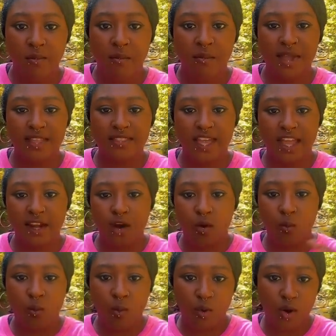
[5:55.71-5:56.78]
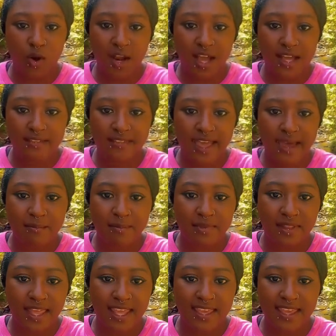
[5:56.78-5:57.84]
and then work on that
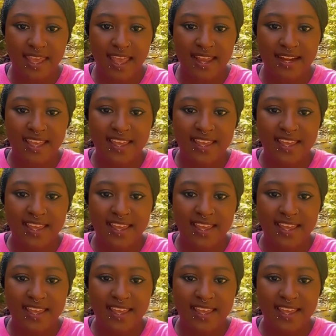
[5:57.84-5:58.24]
blanket.